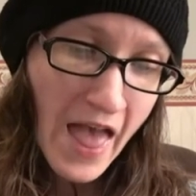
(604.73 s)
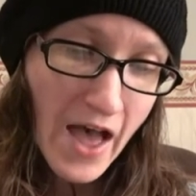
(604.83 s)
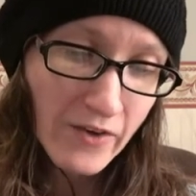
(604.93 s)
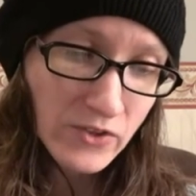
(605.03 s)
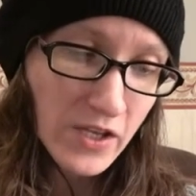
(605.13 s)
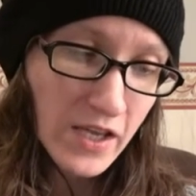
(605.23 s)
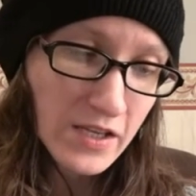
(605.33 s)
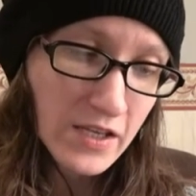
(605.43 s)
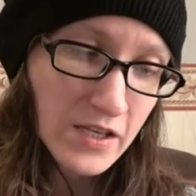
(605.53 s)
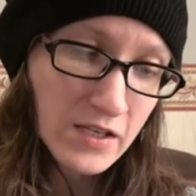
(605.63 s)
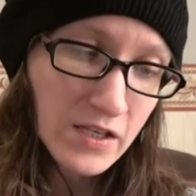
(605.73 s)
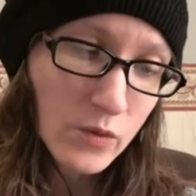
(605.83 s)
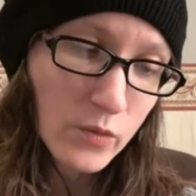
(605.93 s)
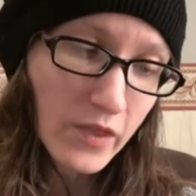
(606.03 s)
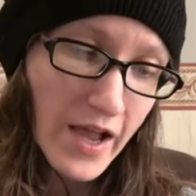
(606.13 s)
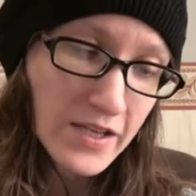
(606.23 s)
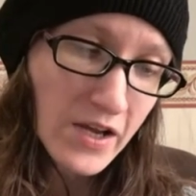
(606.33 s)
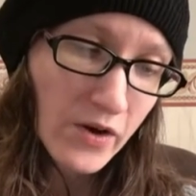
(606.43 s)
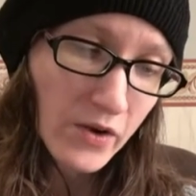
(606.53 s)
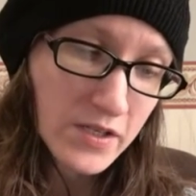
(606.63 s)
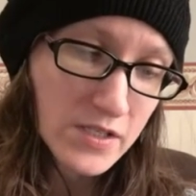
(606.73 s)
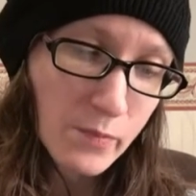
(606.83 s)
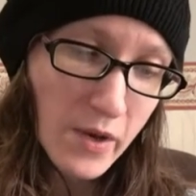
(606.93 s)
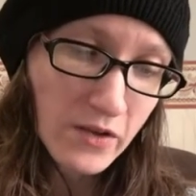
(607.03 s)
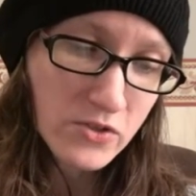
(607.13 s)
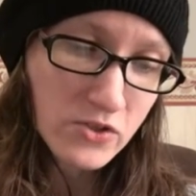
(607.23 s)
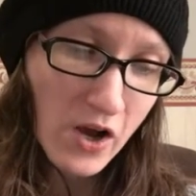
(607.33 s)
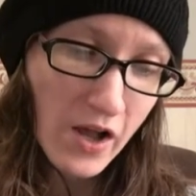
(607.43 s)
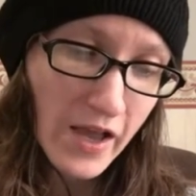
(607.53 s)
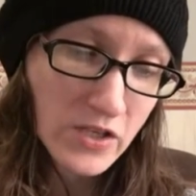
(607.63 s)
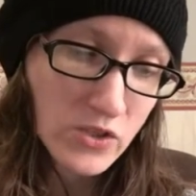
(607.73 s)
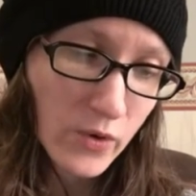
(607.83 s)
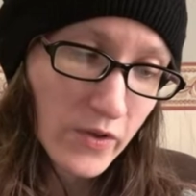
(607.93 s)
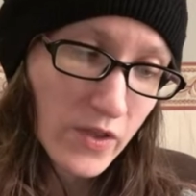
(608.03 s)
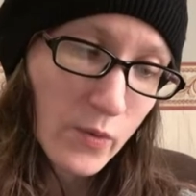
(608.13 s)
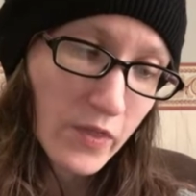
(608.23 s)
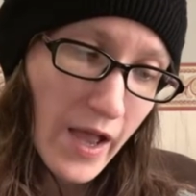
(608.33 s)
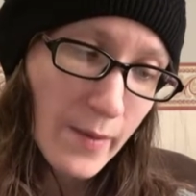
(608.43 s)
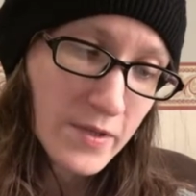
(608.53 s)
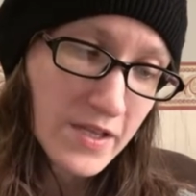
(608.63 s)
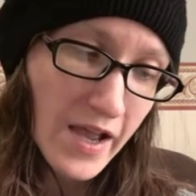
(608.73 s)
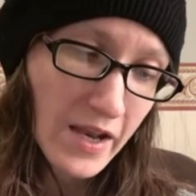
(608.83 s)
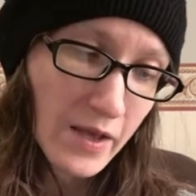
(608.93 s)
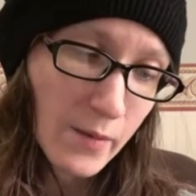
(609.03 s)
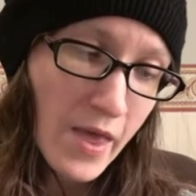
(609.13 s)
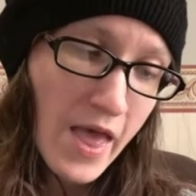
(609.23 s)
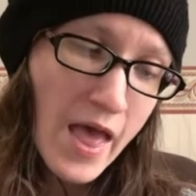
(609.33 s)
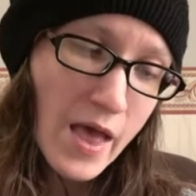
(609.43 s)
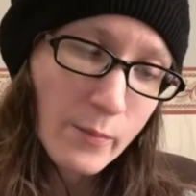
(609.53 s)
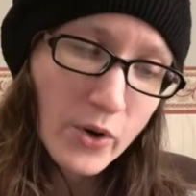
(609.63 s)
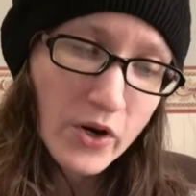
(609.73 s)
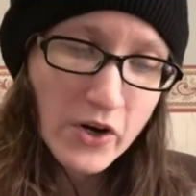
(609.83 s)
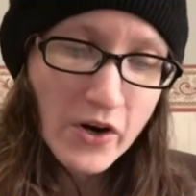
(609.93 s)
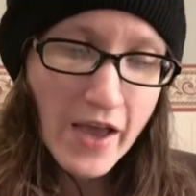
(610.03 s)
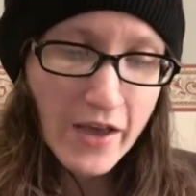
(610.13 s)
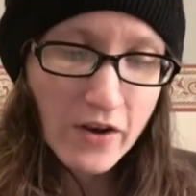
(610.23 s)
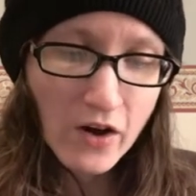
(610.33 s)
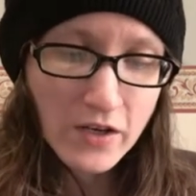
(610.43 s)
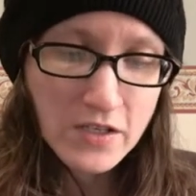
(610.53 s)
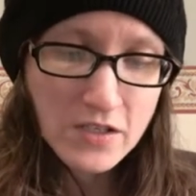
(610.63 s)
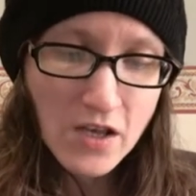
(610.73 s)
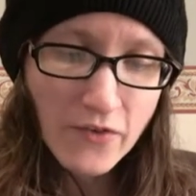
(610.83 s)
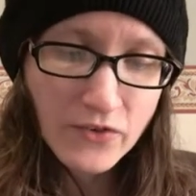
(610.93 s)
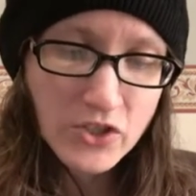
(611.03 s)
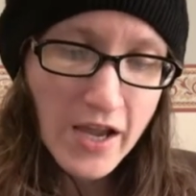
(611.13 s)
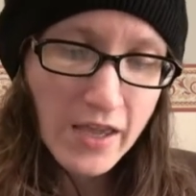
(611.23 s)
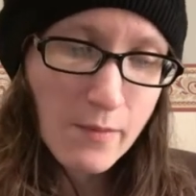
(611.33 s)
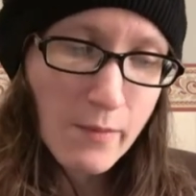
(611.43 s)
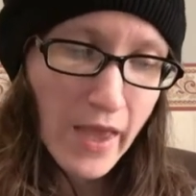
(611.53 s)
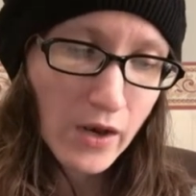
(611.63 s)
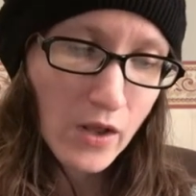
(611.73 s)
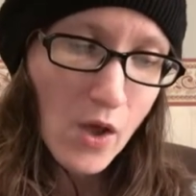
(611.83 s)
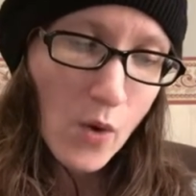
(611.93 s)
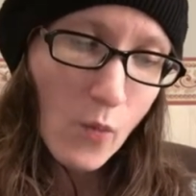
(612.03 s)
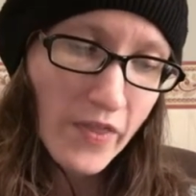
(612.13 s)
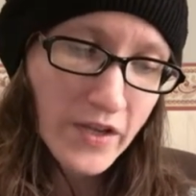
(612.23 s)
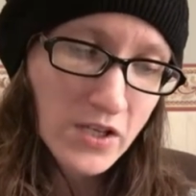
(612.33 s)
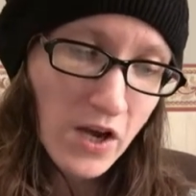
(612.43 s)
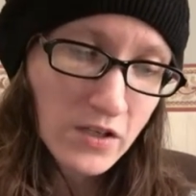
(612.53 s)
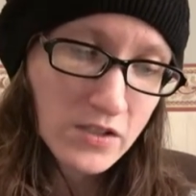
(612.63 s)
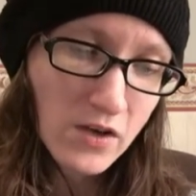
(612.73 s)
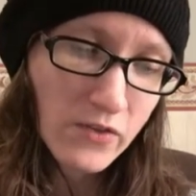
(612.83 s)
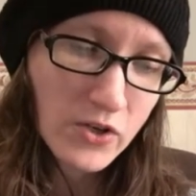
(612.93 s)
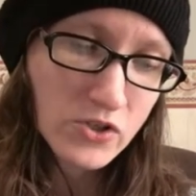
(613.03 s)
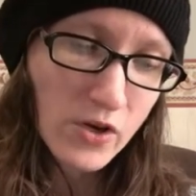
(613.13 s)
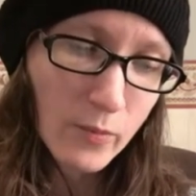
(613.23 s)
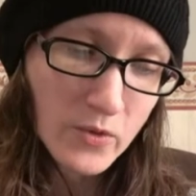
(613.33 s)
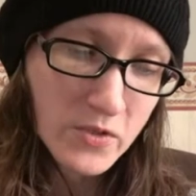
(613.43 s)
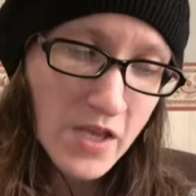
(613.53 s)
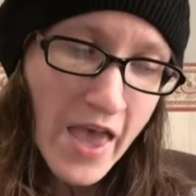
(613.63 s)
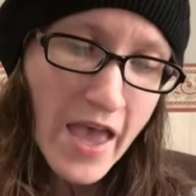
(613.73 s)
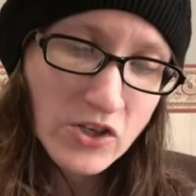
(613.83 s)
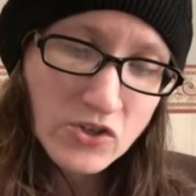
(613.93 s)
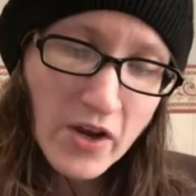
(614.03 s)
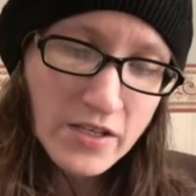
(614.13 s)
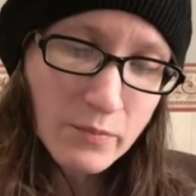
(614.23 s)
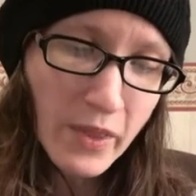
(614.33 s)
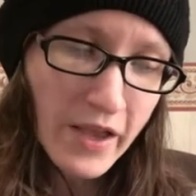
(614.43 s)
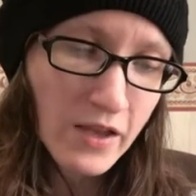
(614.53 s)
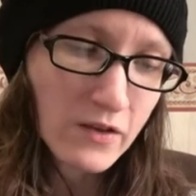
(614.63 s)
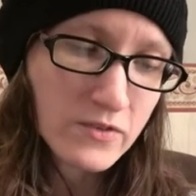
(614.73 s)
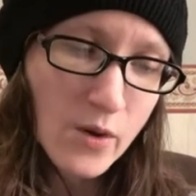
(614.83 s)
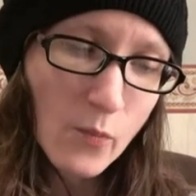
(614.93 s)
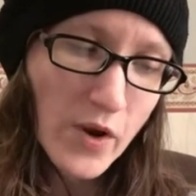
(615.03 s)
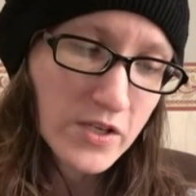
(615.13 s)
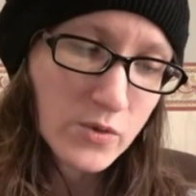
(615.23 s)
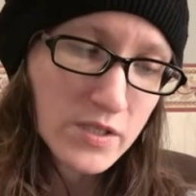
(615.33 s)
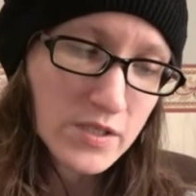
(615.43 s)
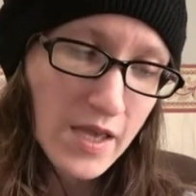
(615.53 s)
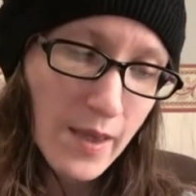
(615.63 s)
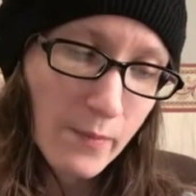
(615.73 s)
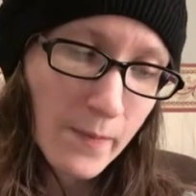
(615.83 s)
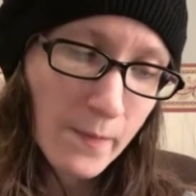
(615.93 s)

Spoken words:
After he had eaten, he would lie down on his bed of straw, and Dorothy would lie beside him and put her head on his soft, shaggy mane while they talked of their troubles and tried to plan of some way to escape.